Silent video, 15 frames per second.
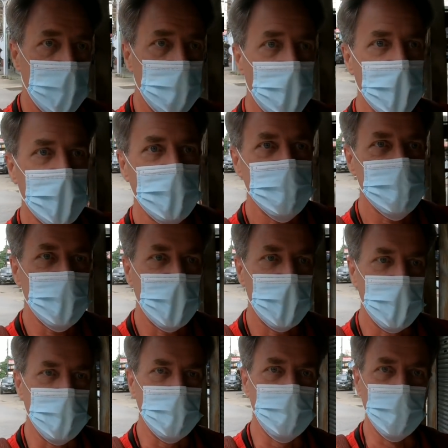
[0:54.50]
But I
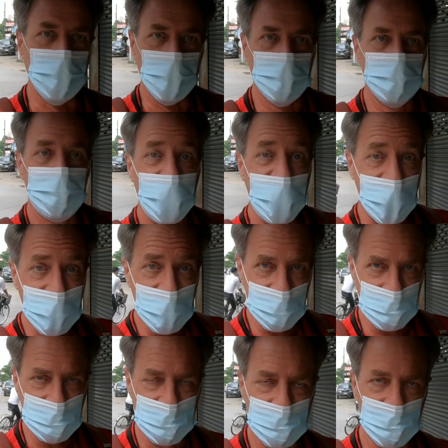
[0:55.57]
decided to
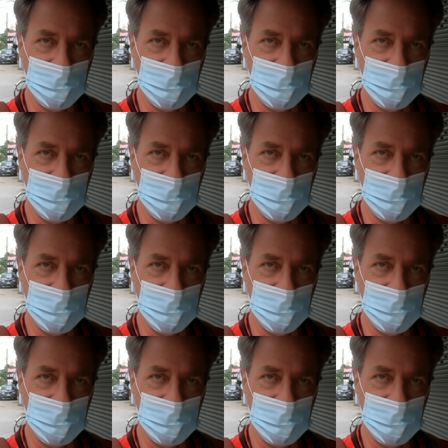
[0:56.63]
pay